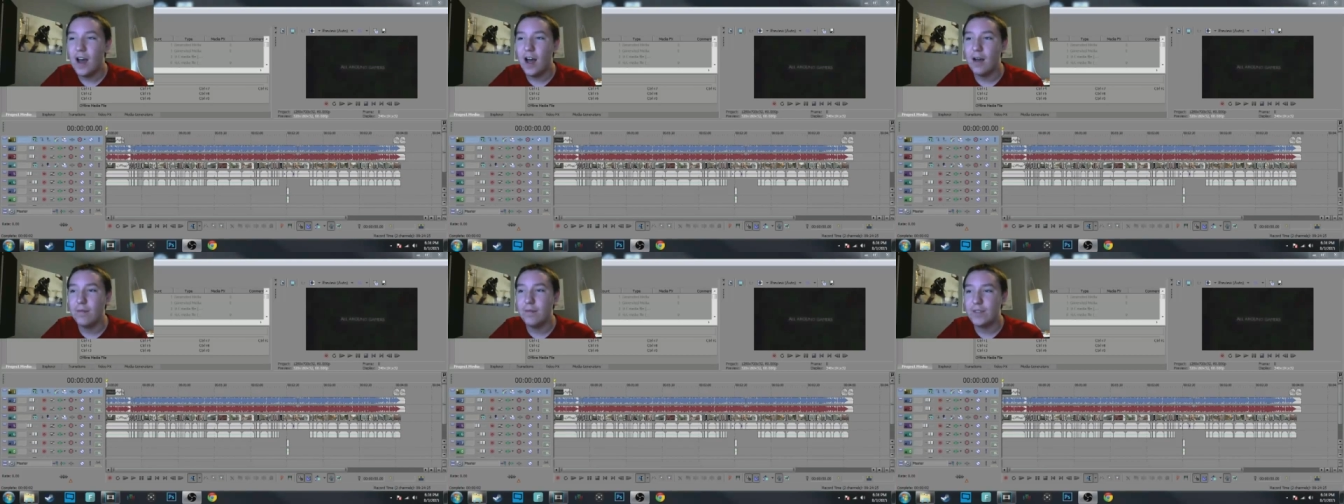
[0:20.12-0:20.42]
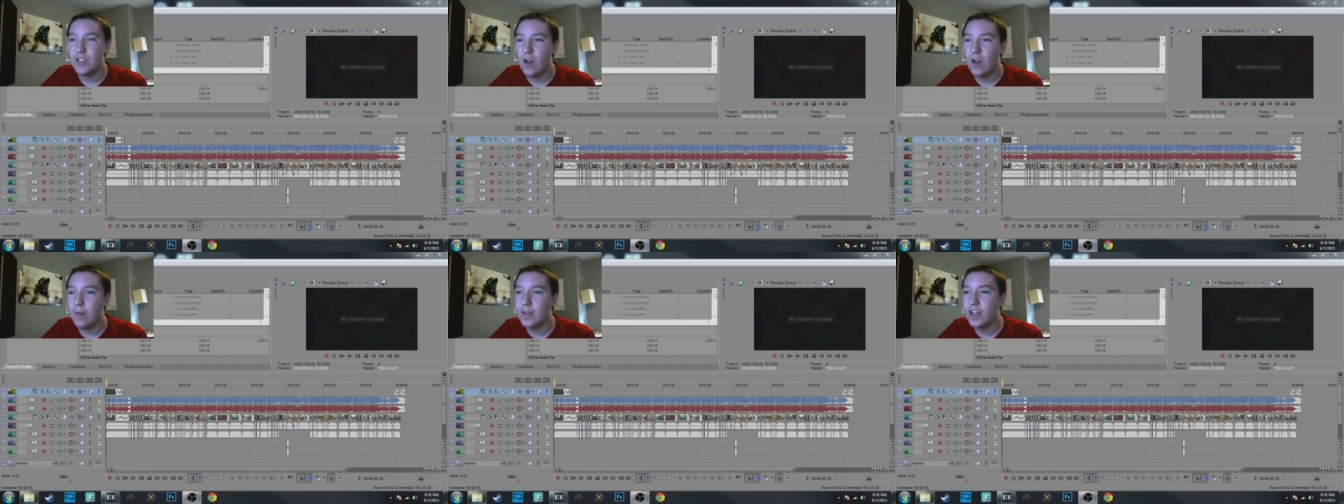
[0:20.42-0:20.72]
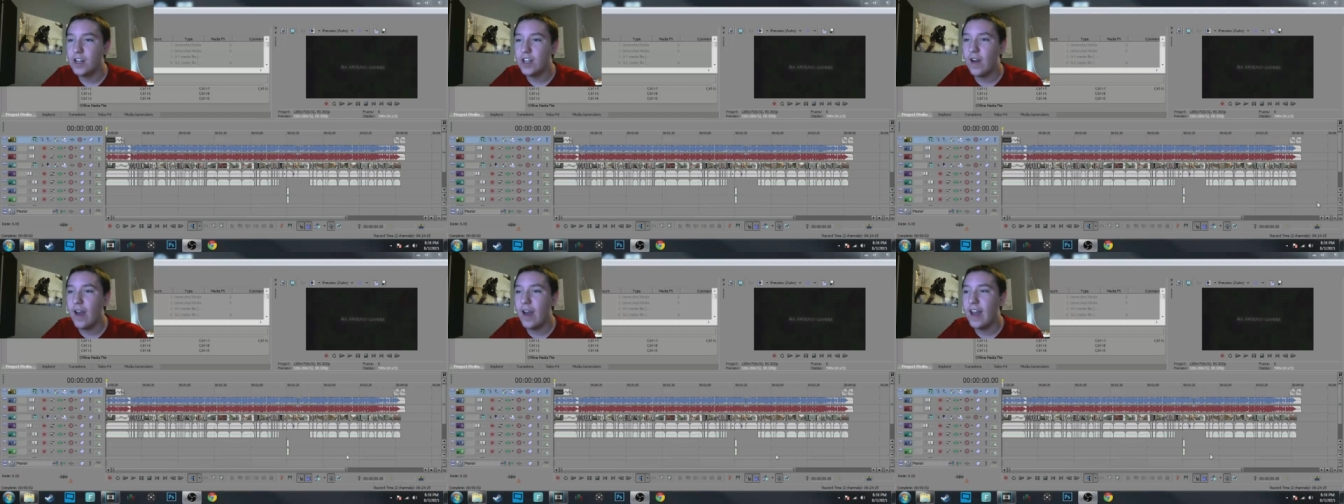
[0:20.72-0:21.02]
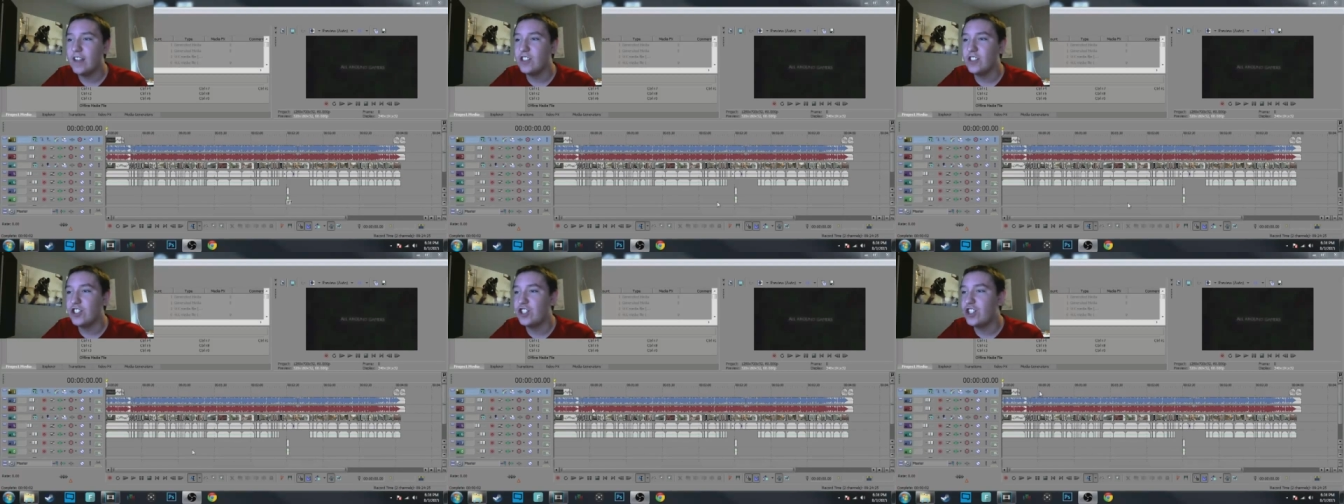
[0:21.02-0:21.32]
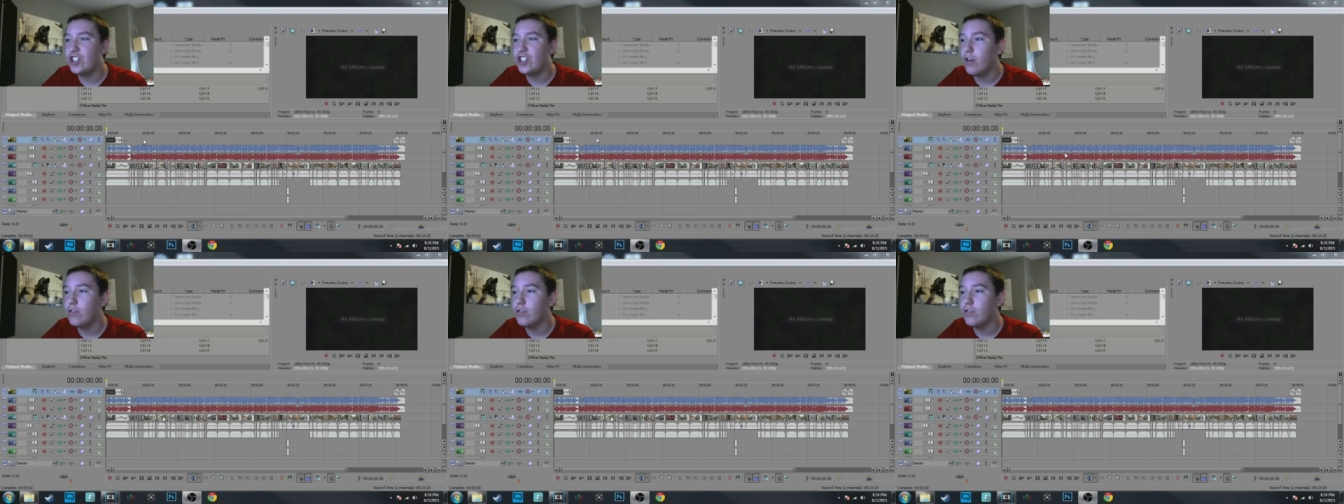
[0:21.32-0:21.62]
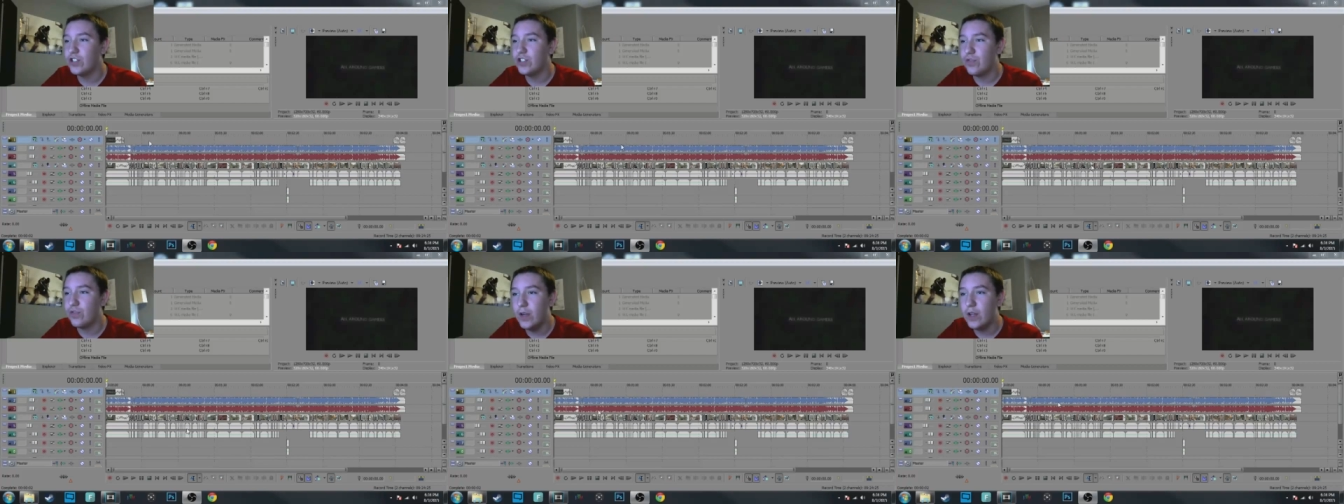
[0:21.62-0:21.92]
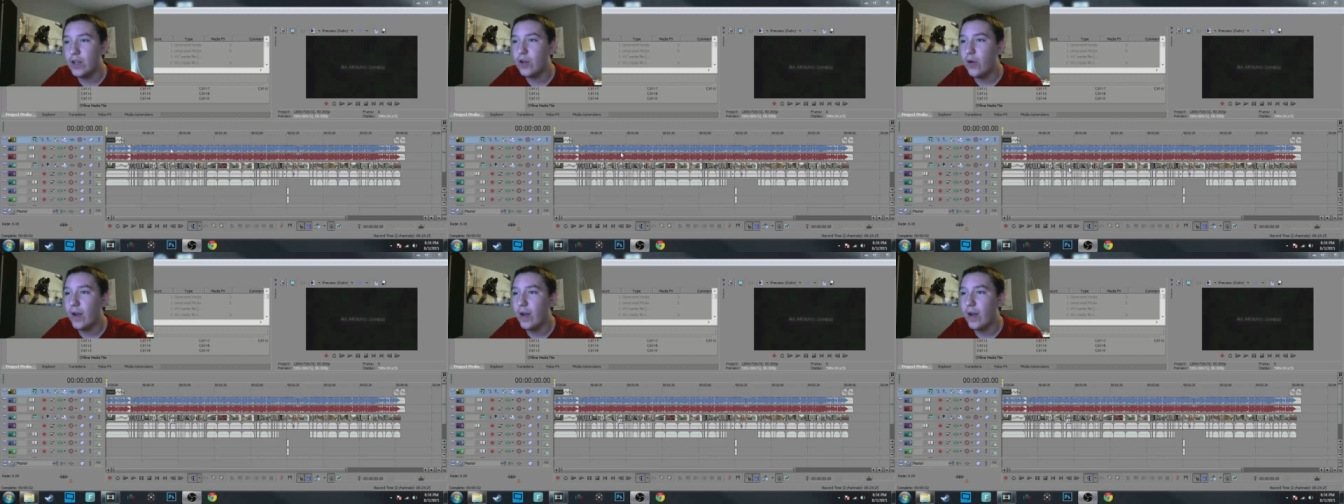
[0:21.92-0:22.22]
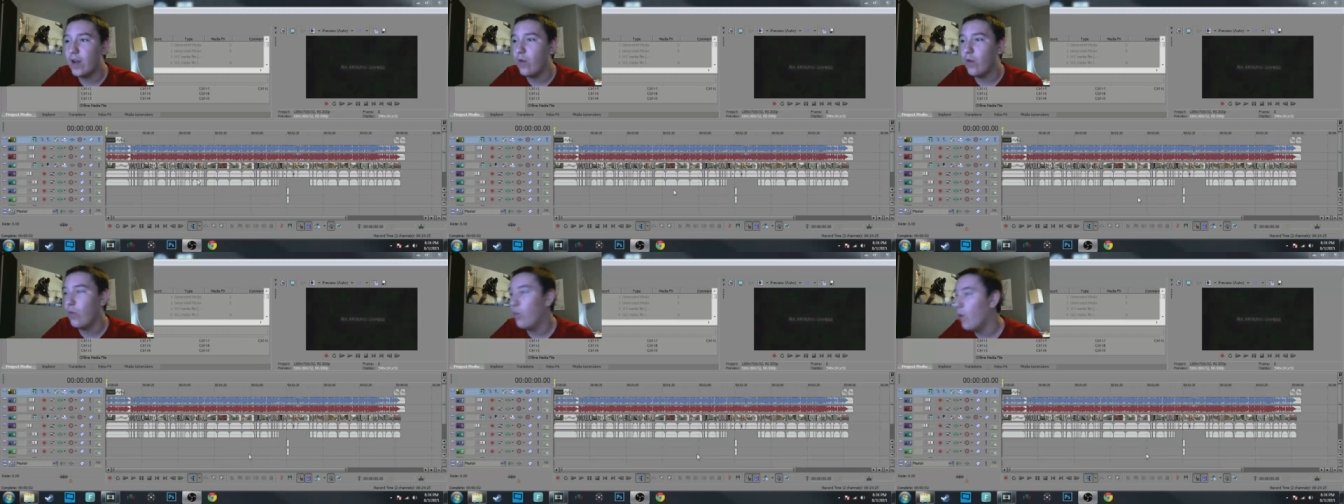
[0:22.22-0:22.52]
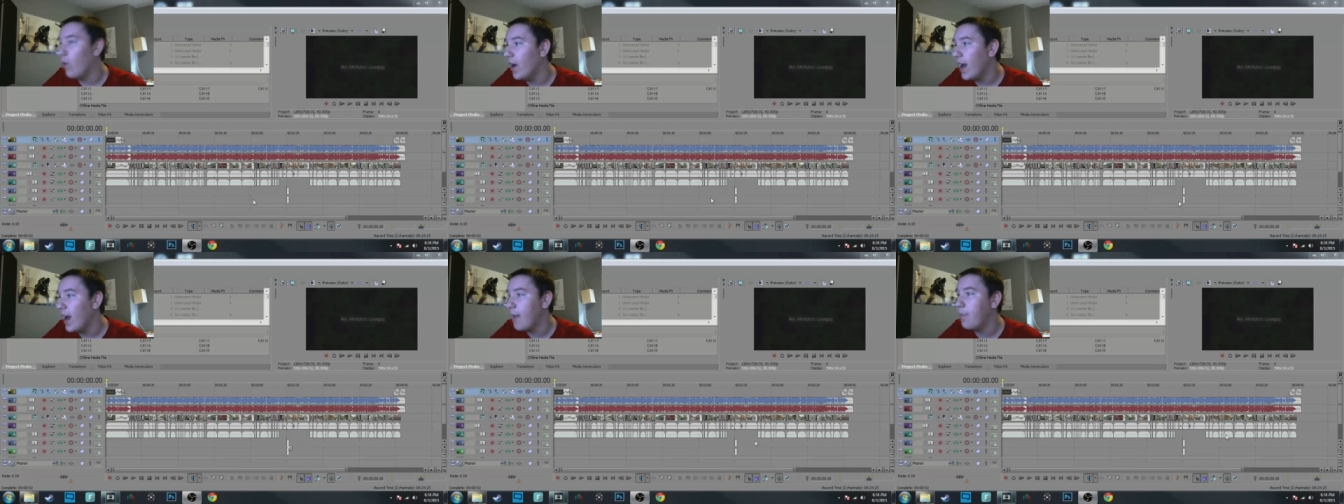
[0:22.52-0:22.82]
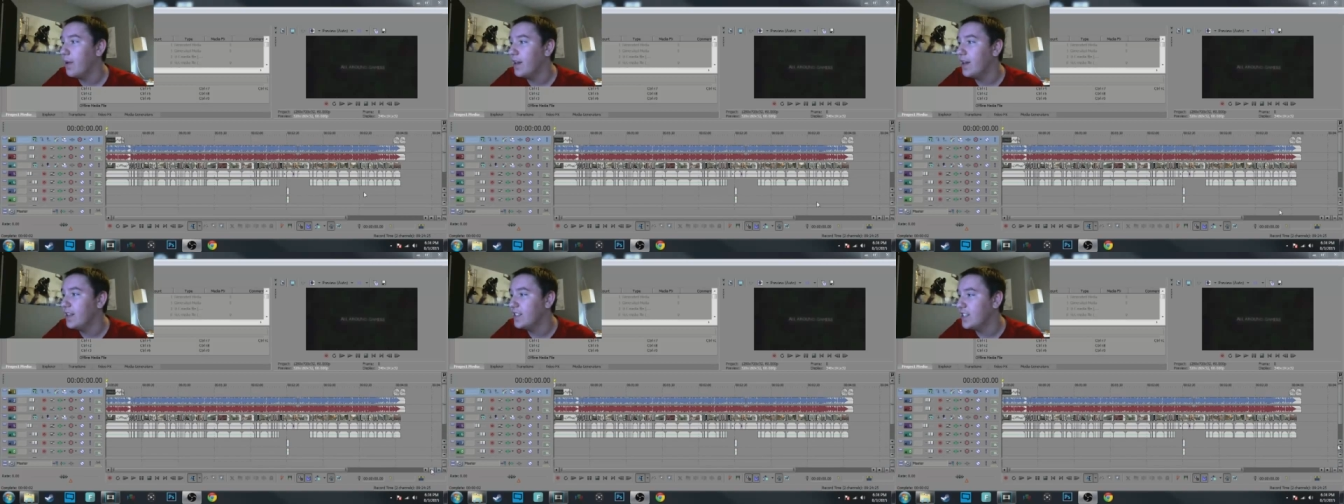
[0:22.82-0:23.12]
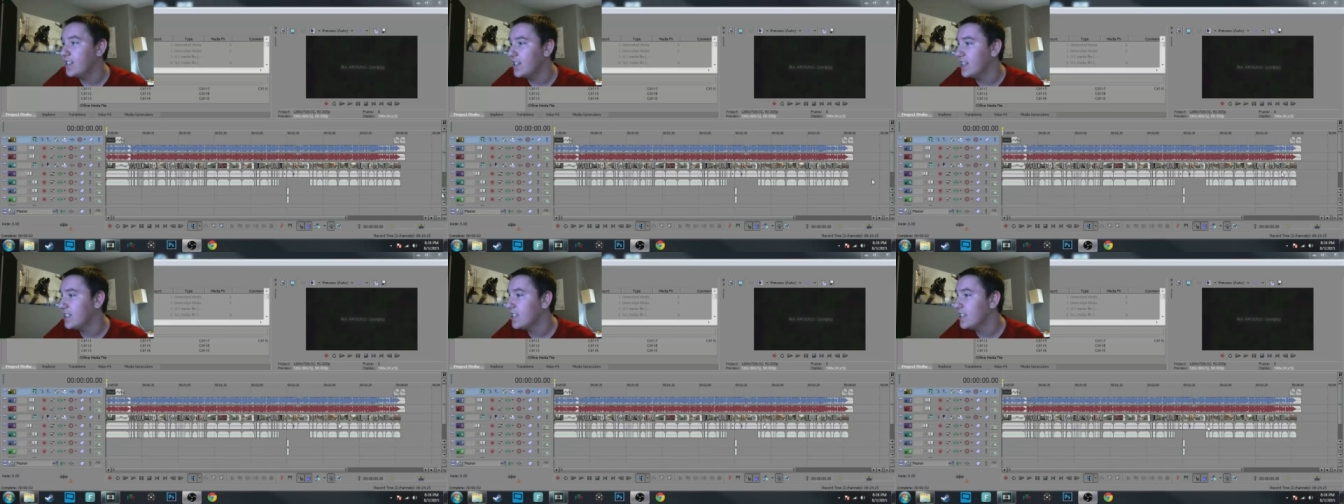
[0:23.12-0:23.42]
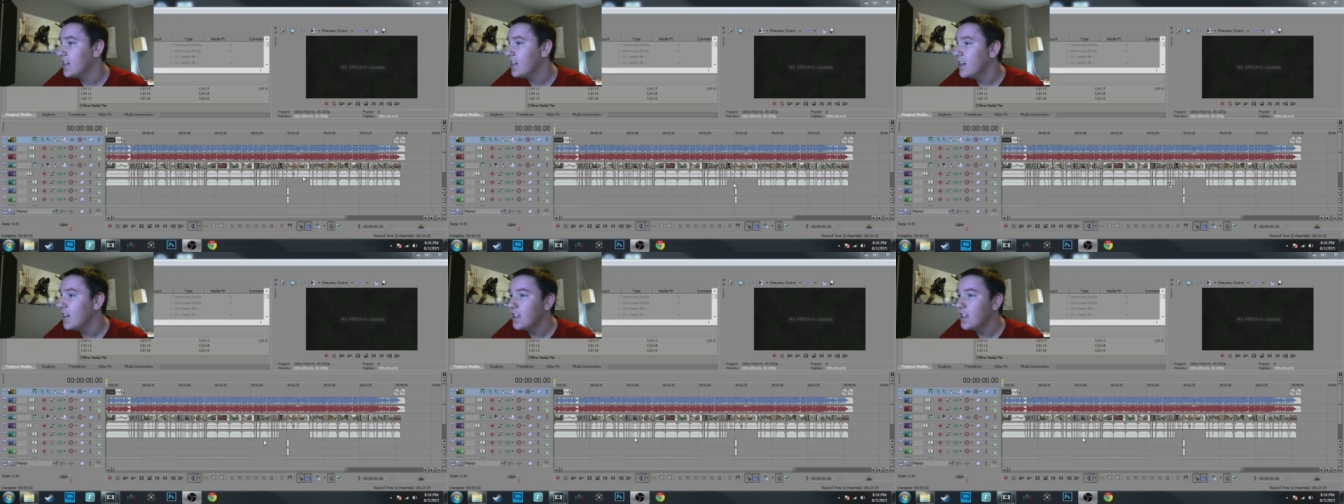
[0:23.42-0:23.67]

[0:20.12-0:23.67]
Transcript: So I'm going to go ahead and show just real quick what I put into this.